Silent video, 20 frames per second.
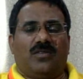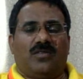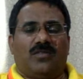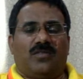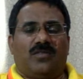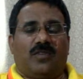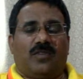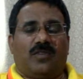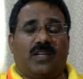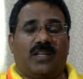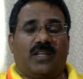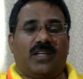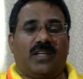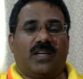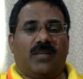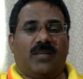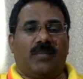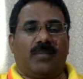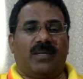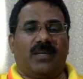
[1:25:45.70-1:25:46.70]
for
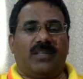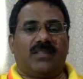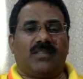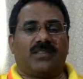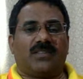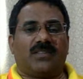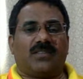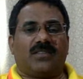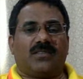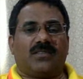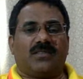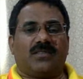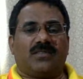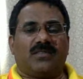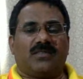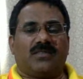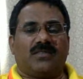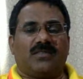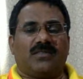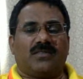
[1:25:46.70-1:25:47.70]
taking our place
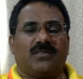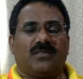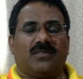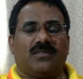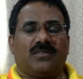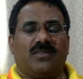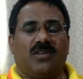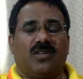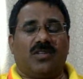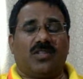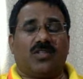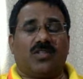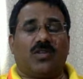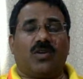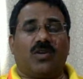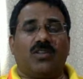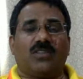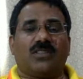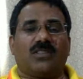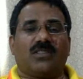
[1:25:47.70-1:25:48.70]
on the
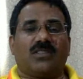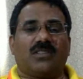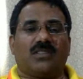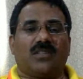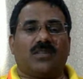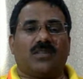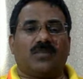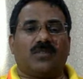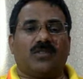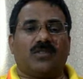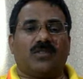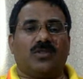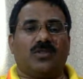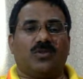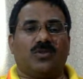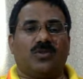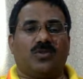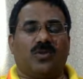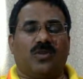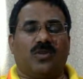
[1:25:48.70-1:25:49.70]
cross as a
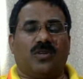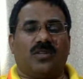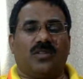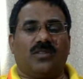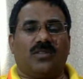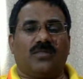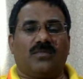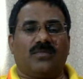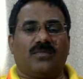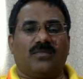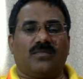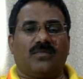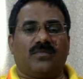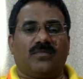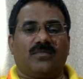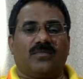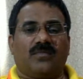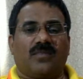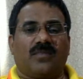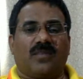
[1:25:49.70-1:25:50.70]
substitute, O Lord,
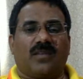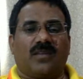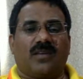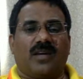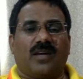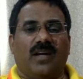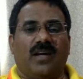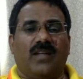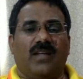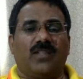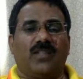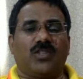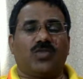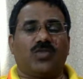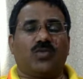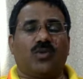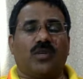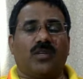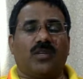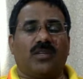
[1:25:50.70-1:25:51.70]
and
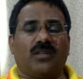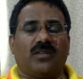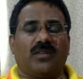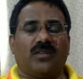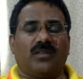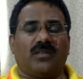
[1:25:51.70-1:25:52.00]
destroying